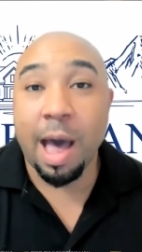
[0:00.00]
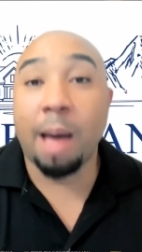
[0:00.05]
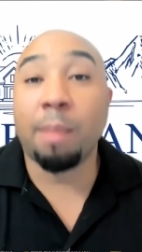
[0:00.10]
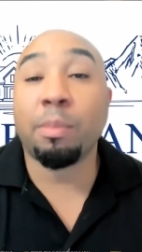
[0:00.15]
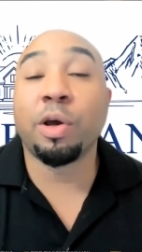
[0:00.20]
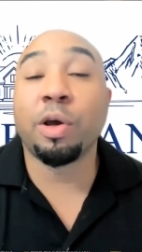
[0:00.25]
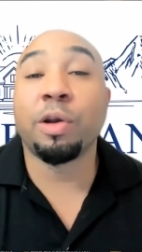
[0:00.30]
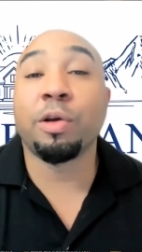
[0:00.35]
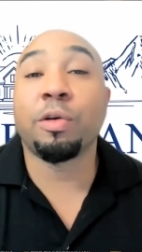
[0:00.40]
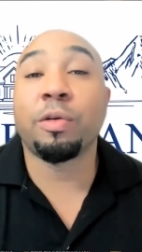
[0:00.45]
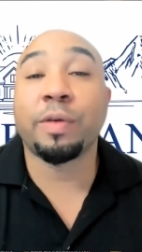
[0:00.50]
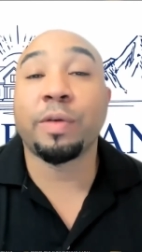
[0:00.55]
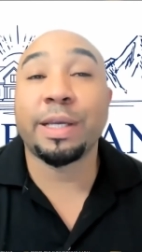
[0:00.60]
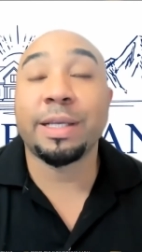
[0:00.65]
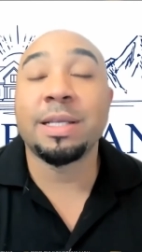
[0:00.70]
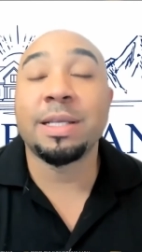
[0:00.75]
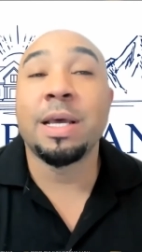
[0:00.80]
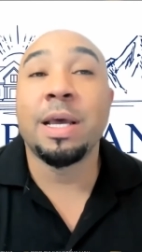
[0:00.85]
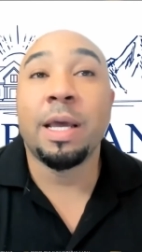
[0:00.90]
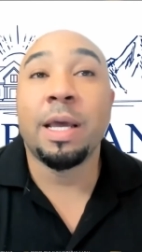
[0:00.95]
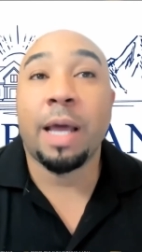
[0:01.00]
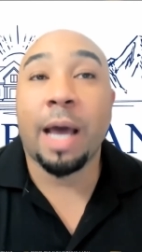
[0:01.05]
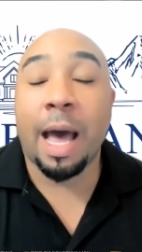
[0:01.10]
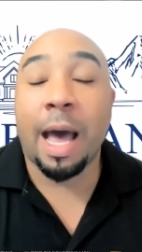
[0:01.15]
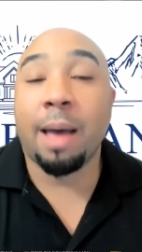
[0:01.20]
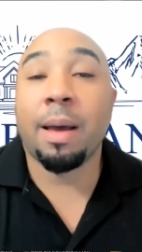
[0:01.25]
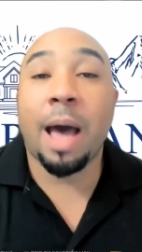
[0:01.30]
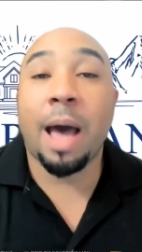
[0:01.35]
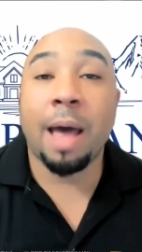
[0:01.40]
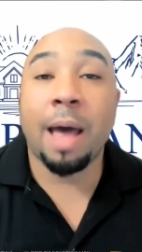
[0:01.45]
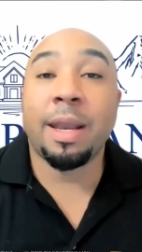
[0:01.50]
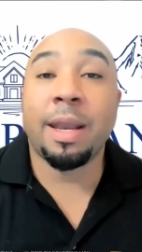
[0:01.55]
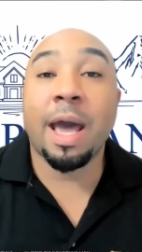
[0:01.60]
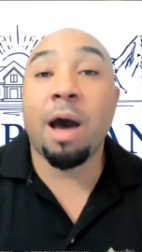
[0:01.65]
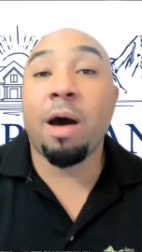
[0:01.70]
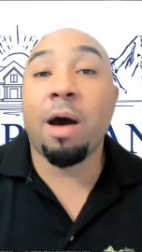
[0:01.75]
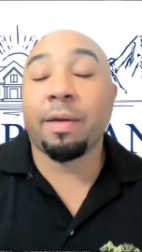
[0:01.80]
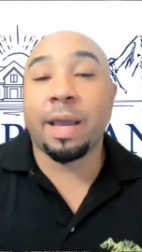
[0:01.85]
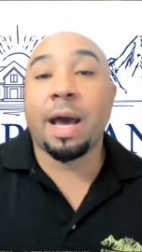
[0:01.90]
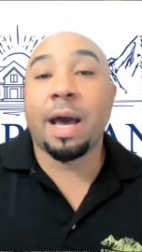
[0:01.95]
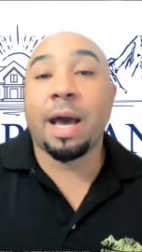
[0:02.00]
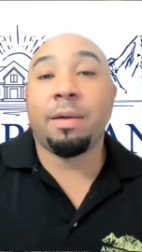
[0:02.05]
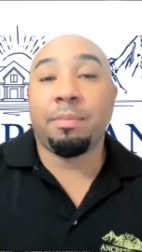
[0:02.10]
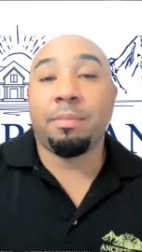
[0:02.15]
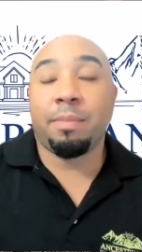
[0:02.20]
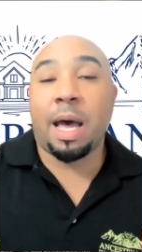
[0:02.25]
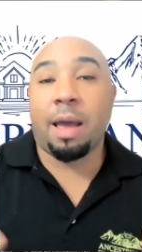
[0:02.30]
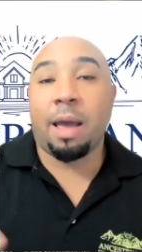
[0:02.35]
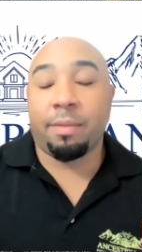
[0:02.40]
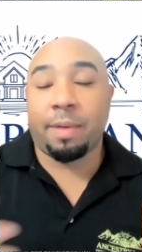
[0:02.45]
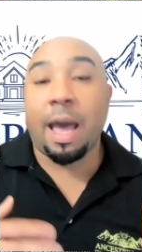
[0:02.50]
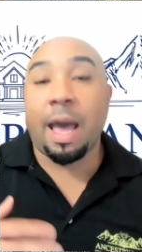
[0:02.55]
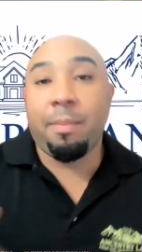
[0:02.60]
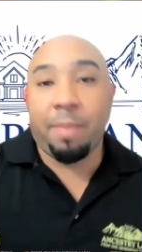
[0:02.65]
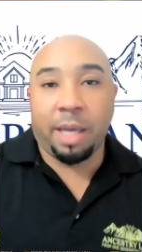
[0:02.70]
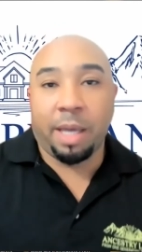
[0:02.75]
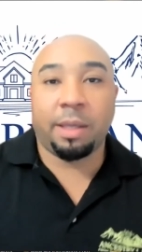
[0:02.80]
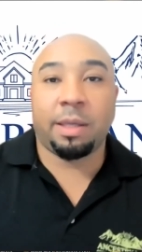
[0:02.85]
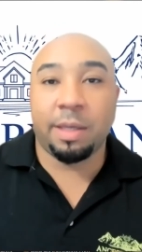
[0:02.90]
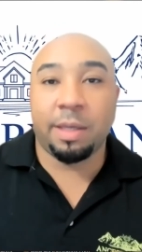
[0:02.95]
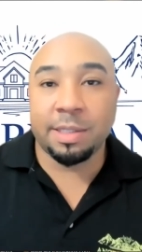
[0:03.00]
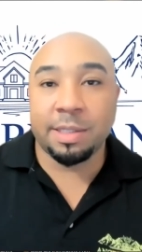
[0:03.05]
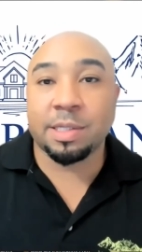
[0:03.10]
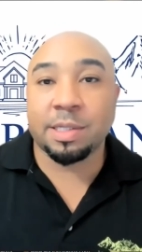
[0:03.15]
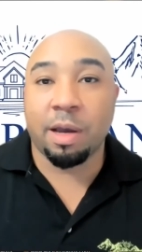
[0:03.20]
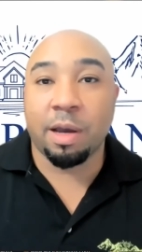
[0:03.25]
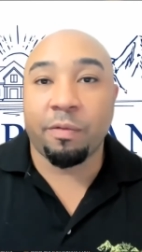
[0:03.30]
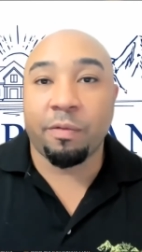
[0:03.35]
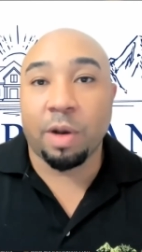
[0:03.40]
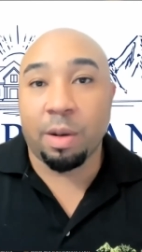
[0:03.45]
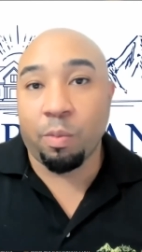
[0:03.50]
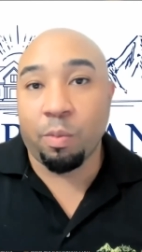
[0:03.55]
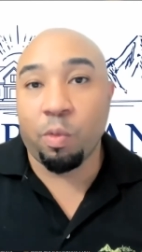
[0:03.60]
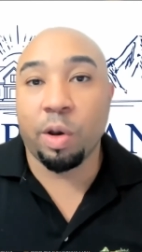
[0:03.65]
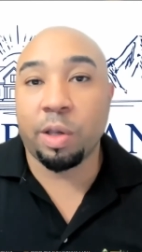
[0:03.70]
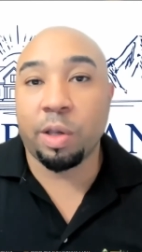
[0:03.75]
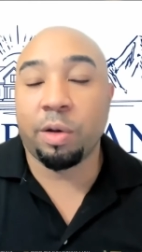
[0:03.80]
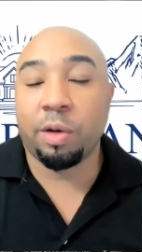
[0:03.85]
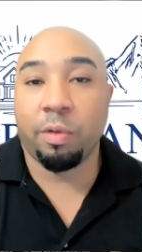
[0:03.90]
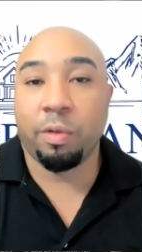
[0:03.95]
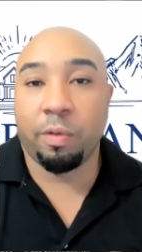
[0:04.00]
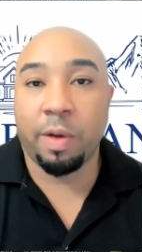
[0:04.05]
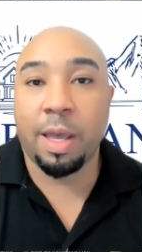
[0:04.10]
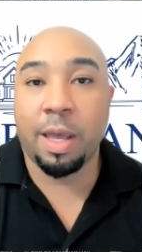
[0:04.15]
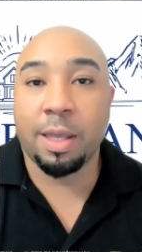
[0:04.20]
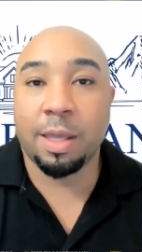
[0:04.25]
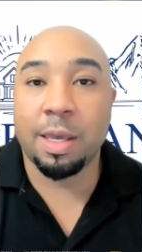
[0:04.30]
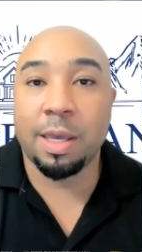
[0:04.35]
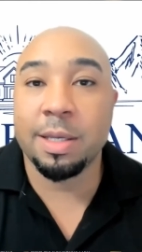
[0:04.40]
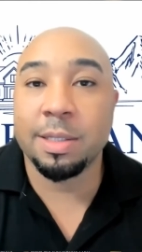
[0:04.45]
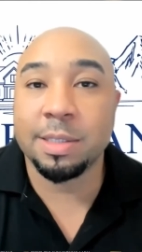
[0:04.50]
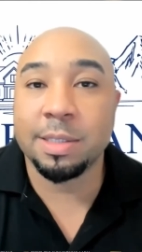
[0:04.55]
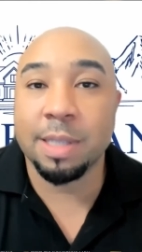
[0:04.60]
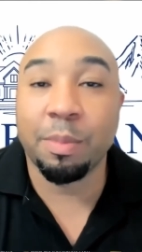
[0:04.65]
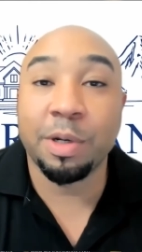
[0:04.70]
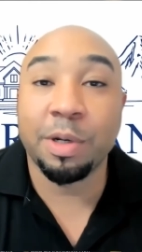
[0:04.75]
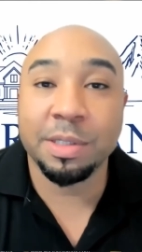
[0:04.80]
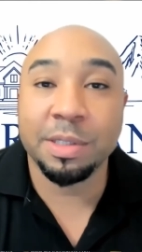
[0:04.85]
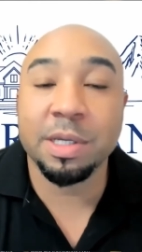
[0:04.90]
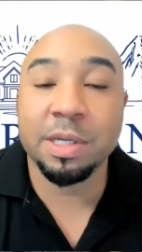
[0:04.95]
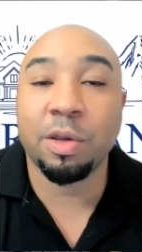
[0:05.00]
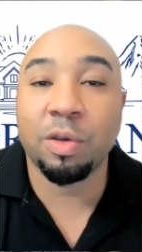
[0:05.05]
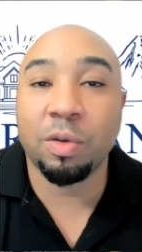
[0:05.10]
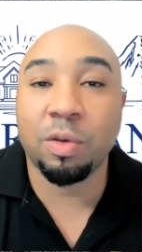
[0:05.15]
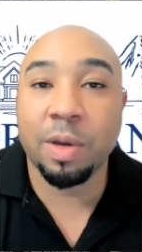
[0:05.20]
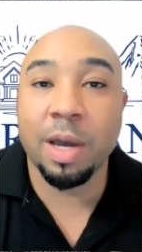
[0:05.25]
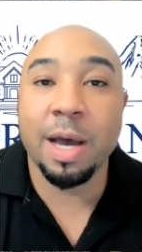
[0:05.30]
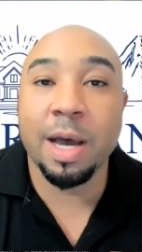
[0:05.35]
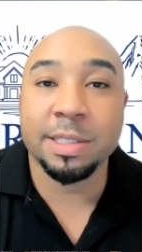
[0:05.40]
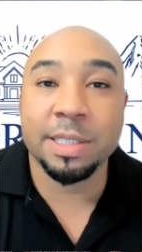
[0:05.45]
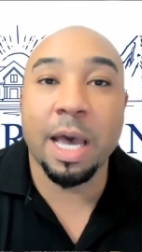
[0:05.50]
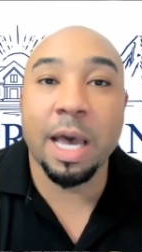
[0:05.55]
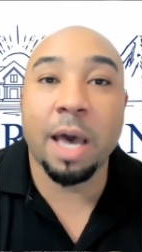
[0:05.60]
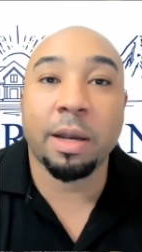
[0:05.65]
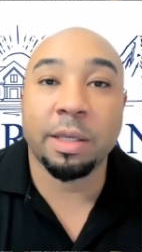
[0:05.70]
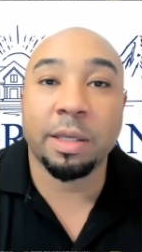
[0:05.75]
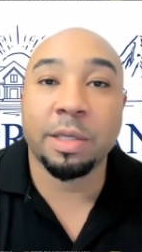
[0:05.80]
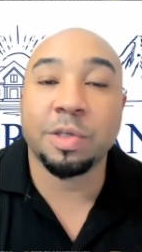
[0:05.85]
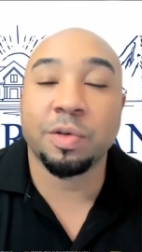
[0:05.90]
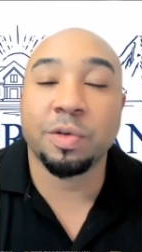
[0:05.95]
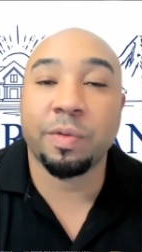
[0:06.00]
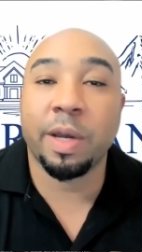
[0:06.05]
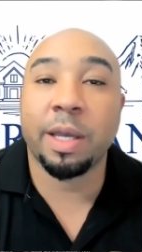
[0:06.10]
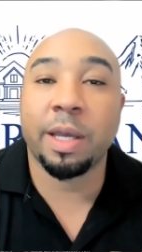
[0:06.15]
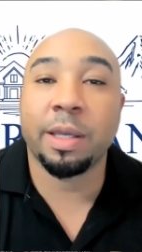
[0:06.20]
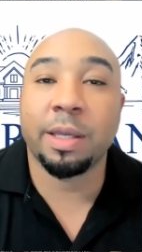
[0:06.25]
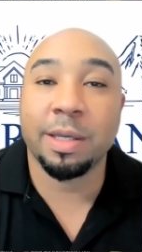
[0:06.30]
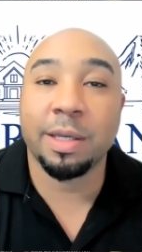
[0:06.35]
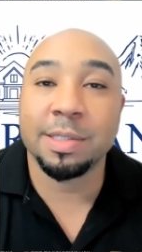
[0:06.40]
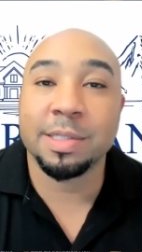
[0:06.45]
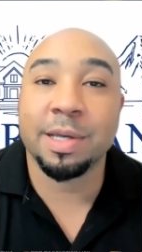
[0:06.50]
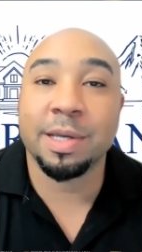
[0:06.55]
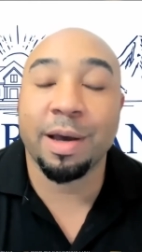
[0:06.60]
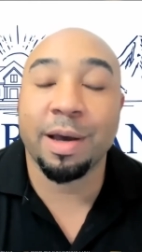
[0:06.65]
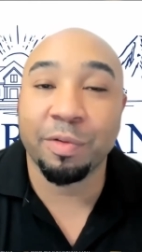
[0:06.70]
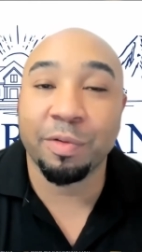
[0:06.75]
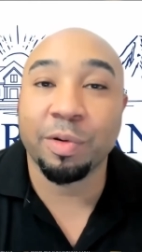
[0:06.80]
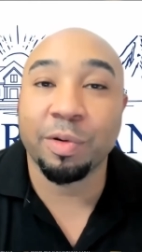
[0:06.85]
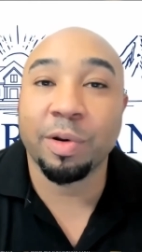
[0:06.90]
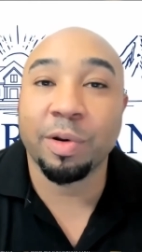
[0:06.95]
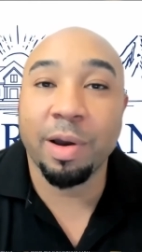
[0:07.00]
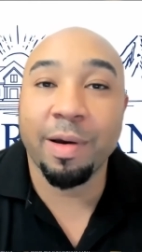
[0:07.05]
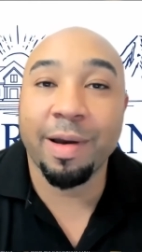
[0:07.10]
I'm going to create. I, I now I got my, I've got my kids covered. I'm working on grandkids. I'm going to tell you guys how to get your grandkids covered.